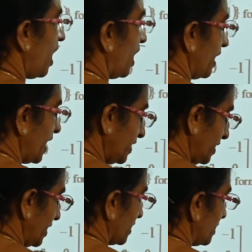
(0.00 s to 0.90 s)
Like
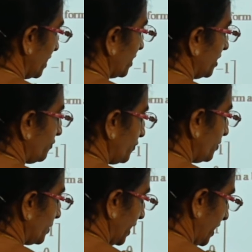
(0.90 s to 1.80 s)
that, if
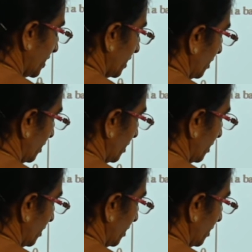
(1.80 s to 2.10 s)
you take